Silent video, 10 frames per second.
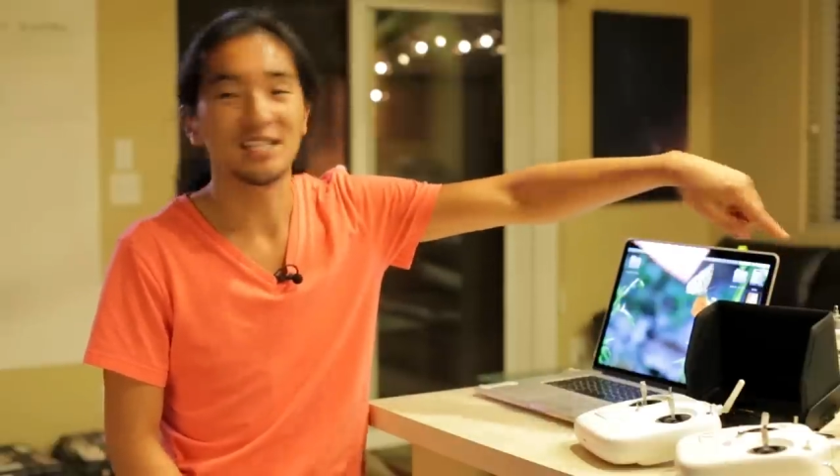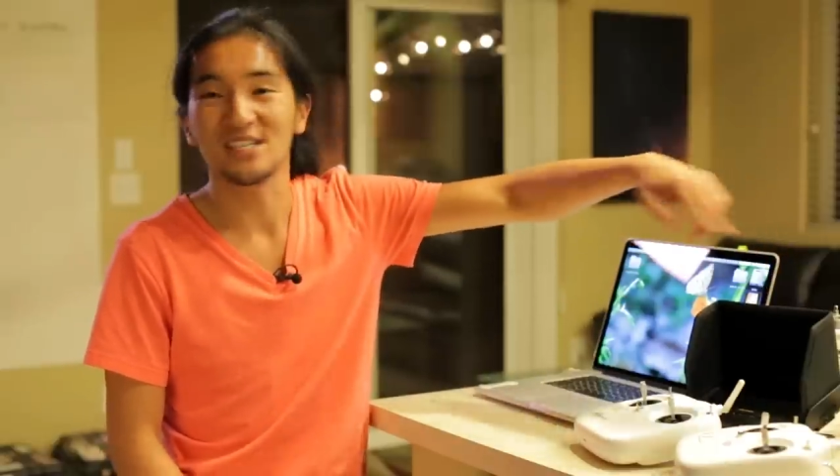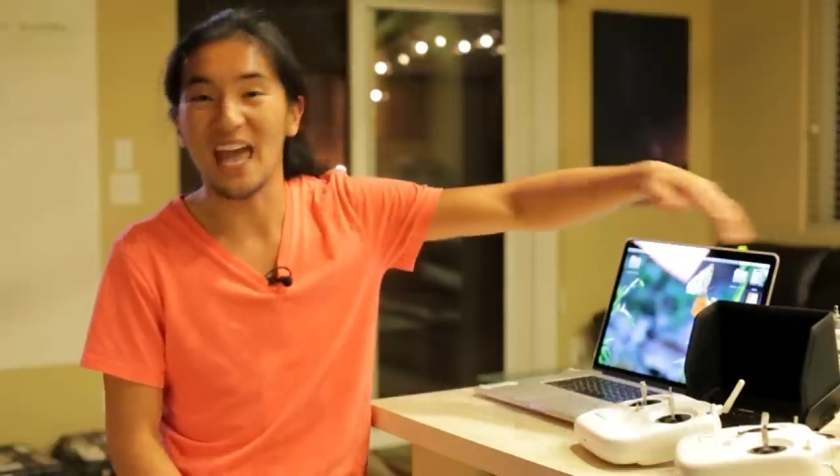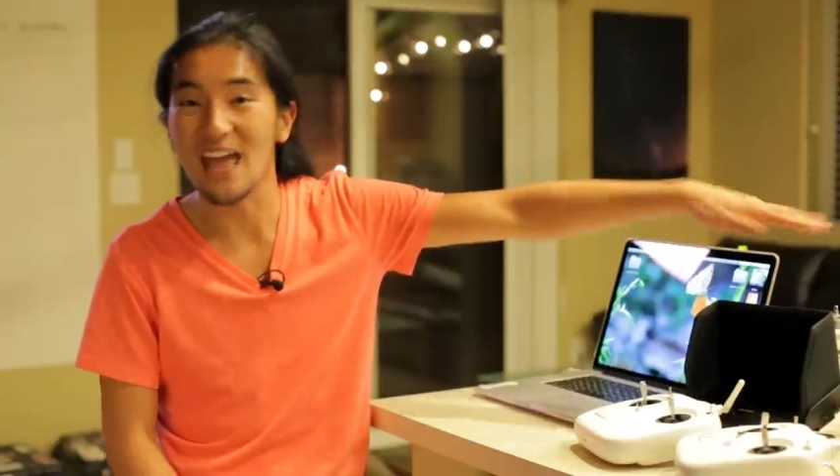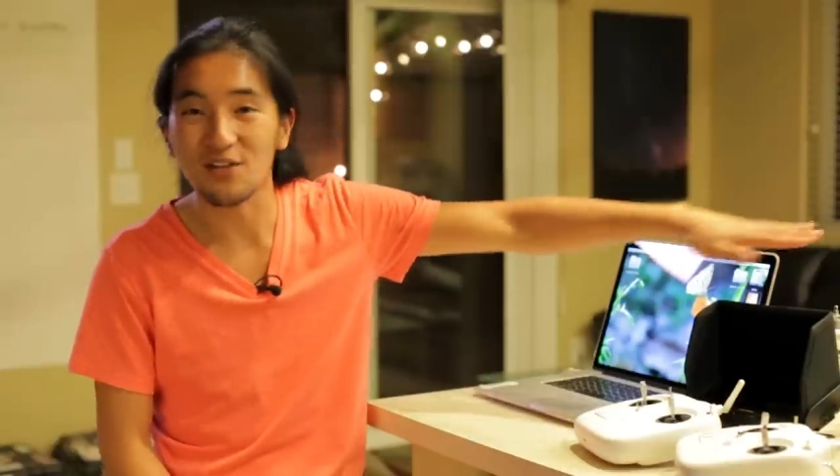
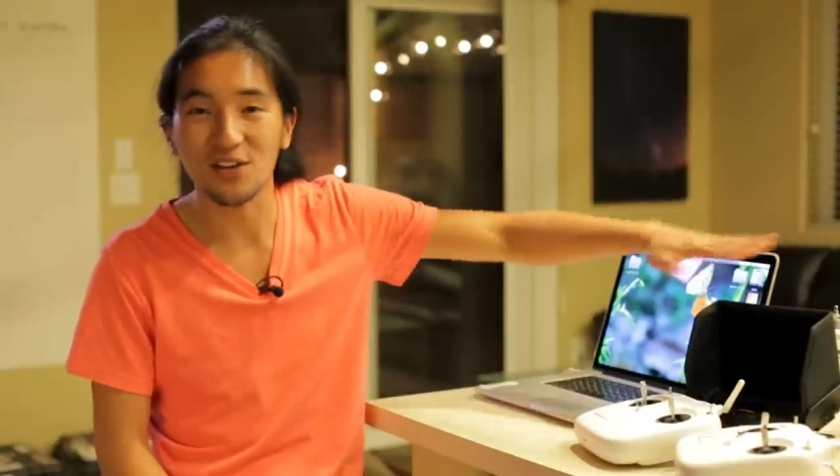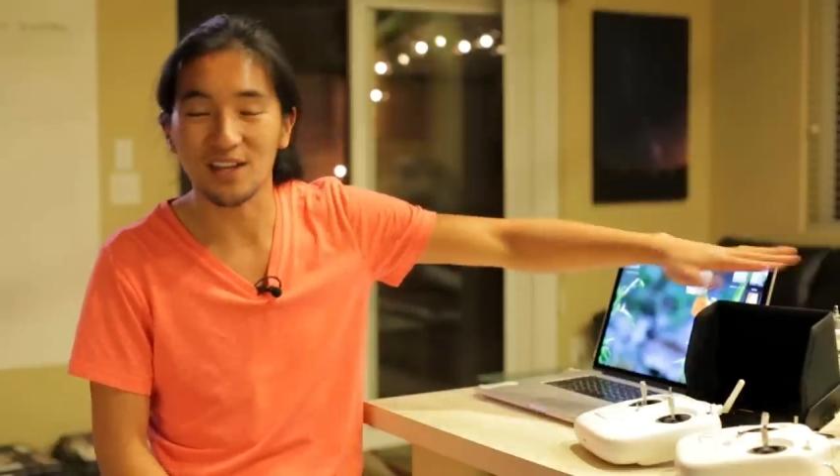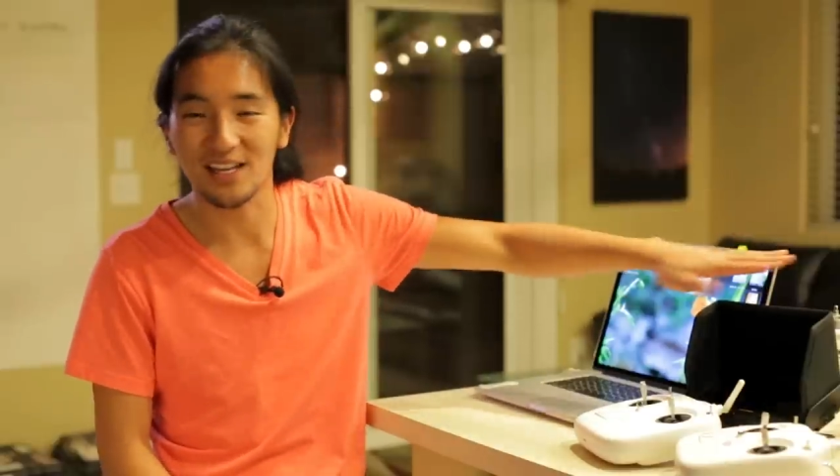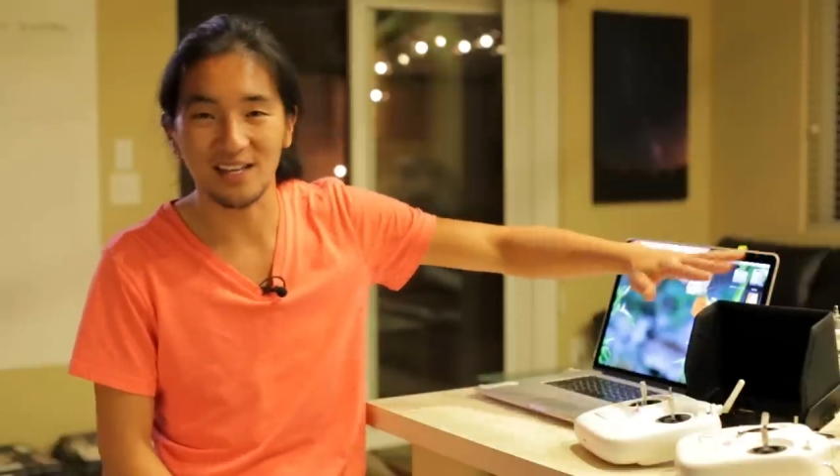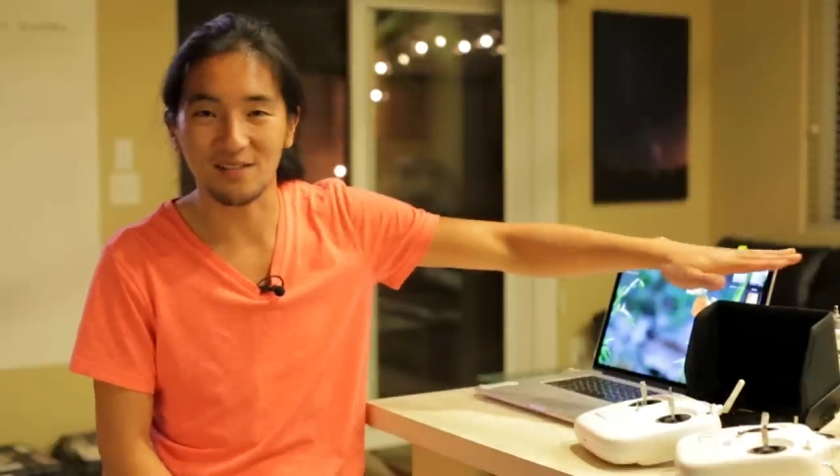to
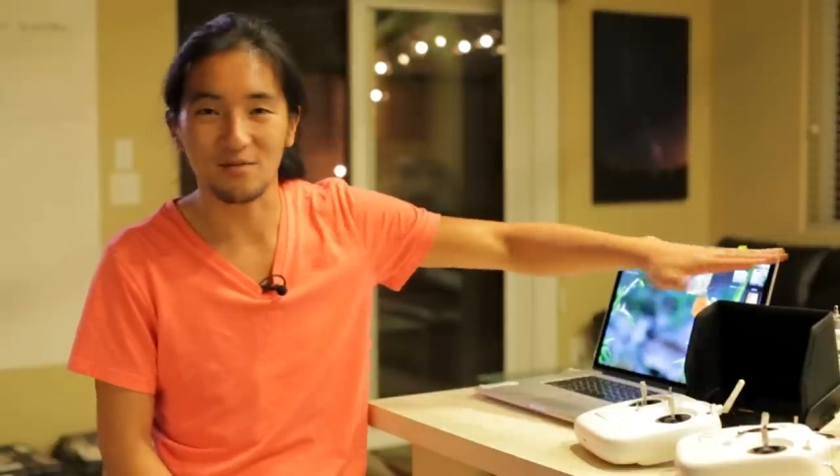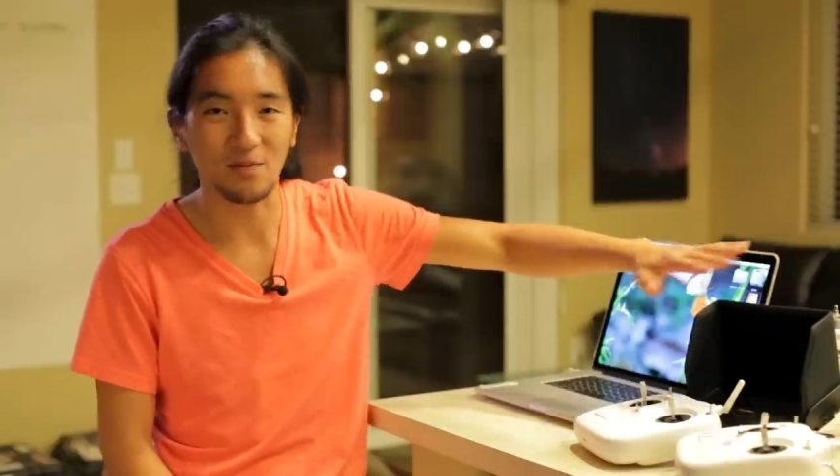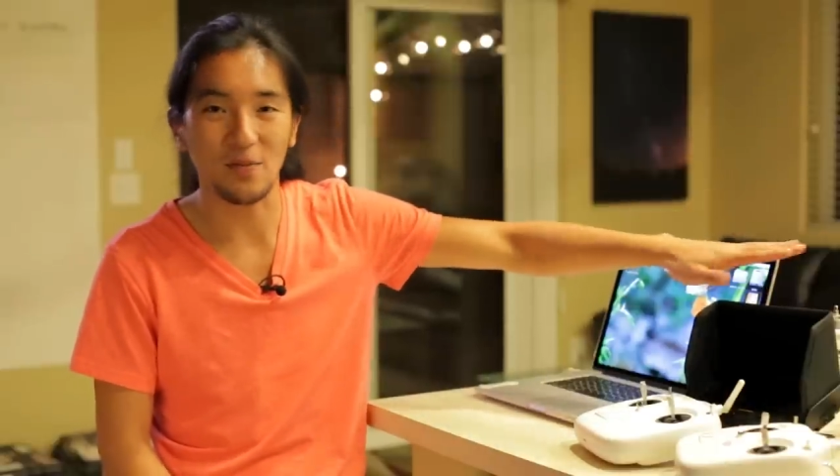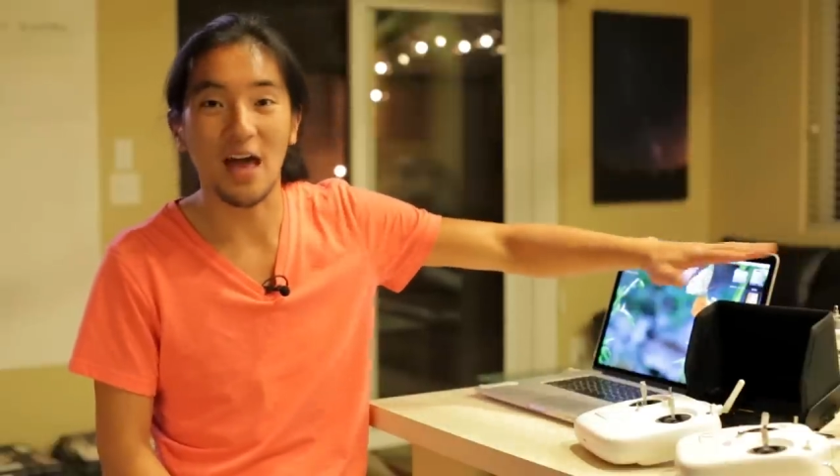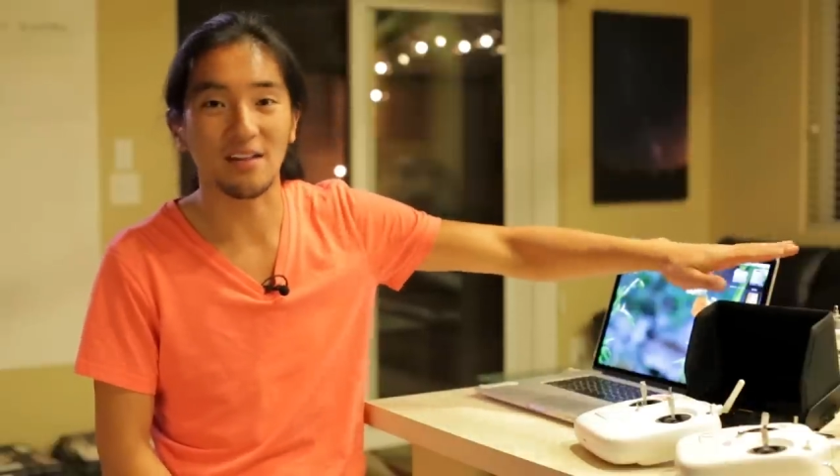everything
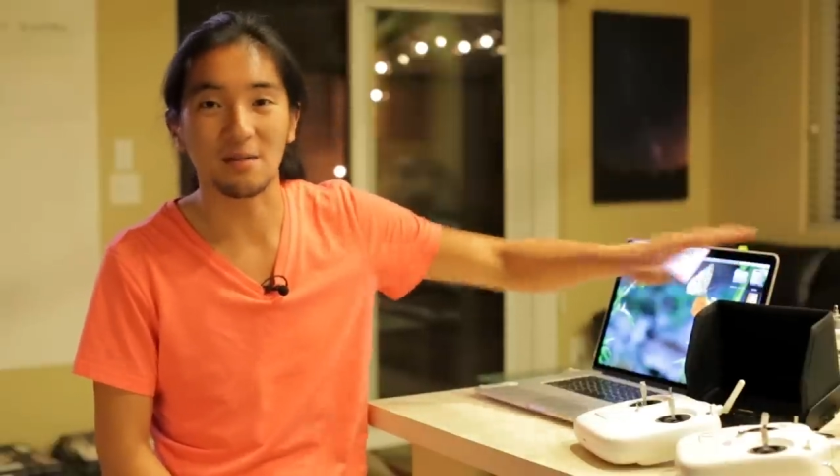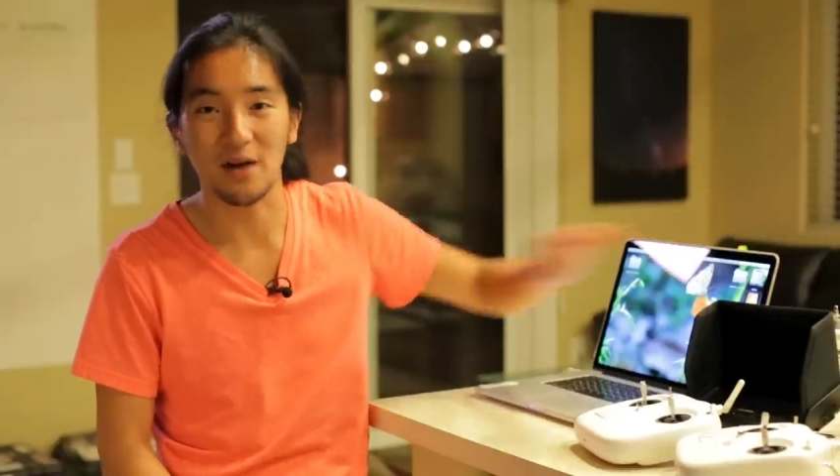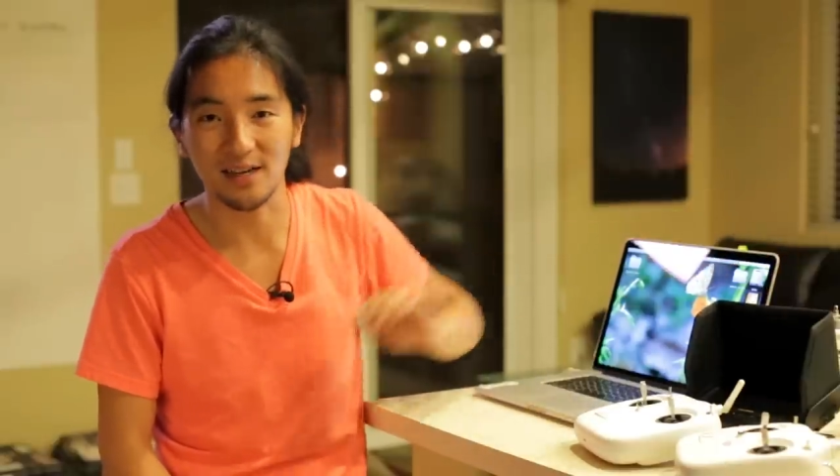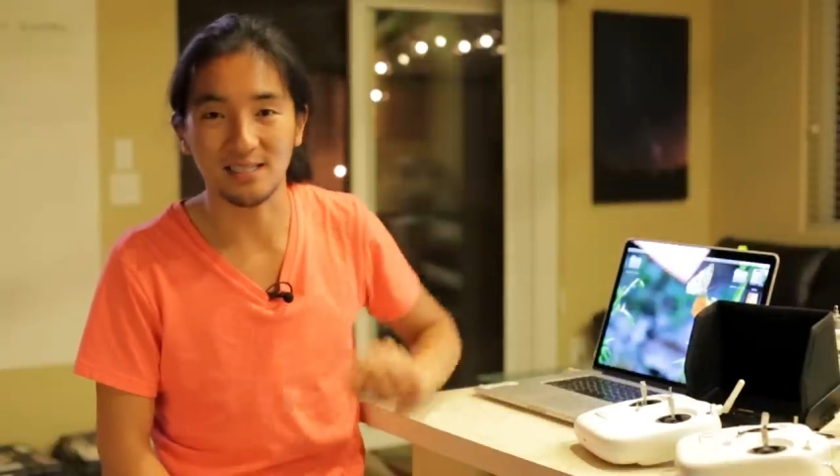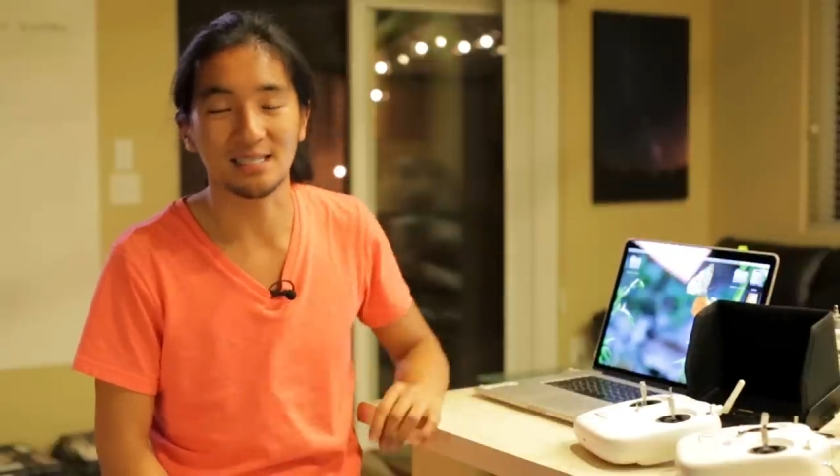out of the
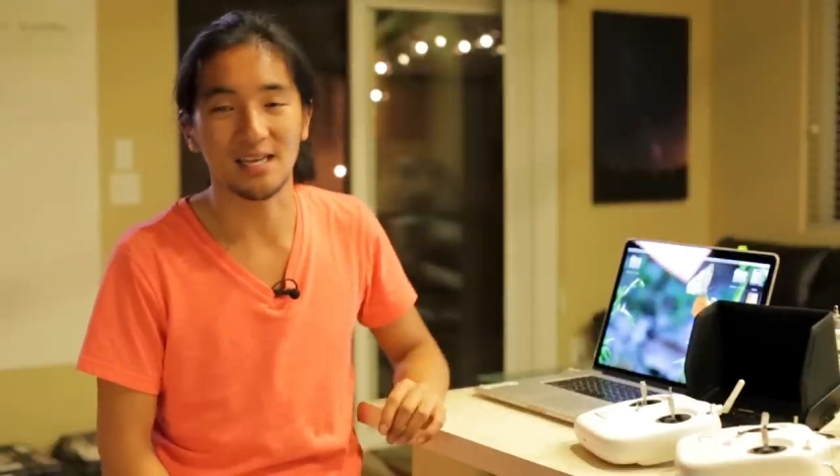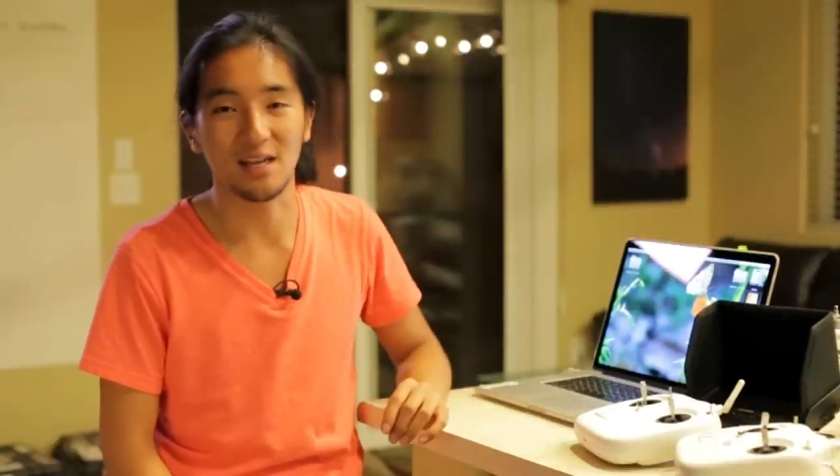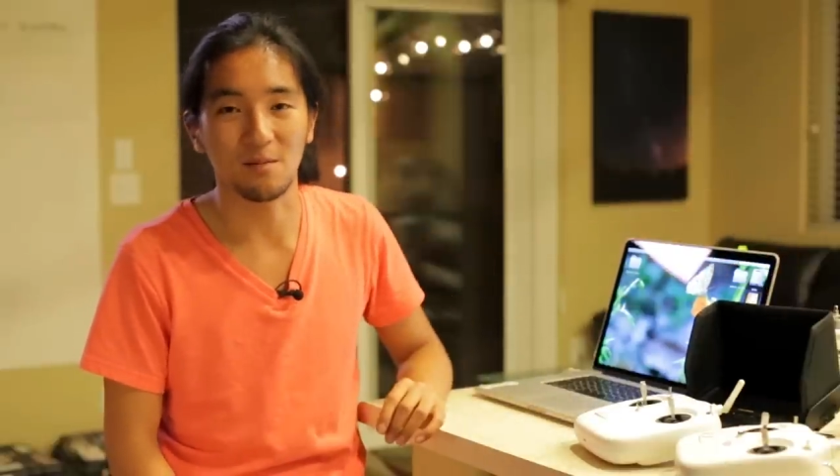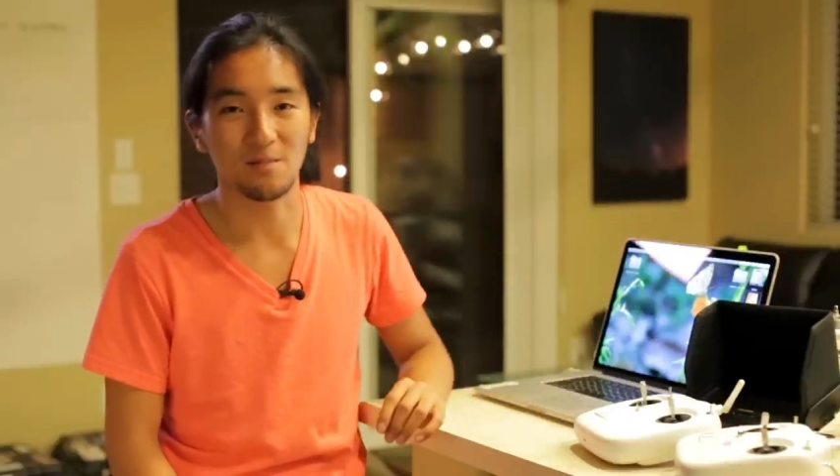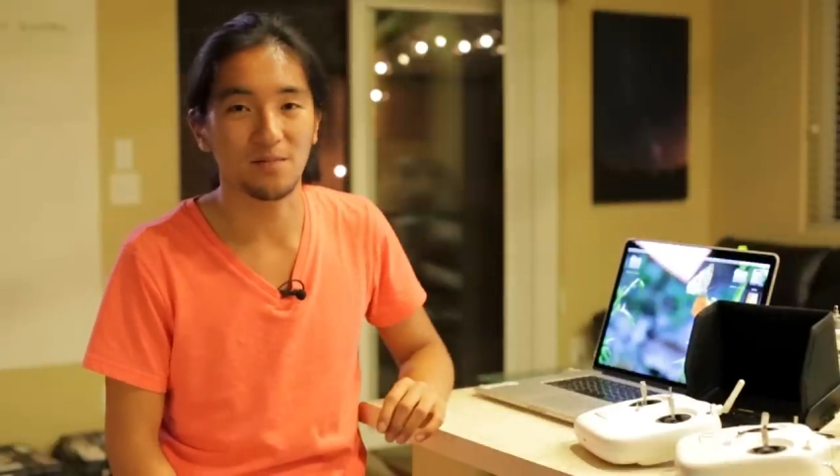box is
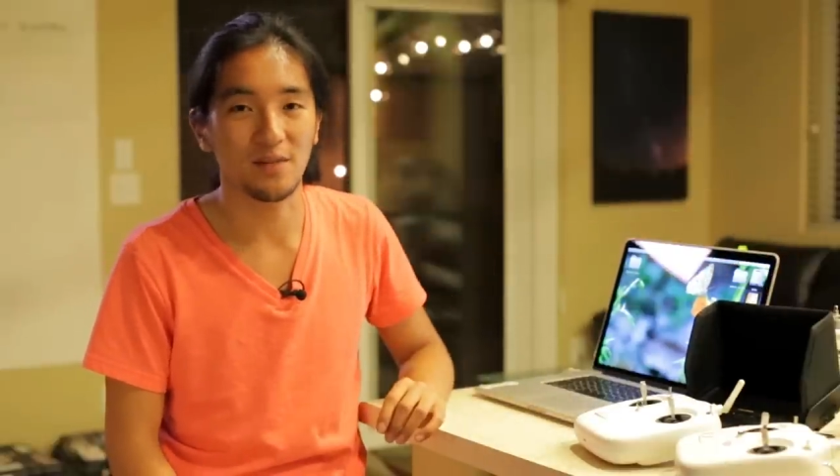set up.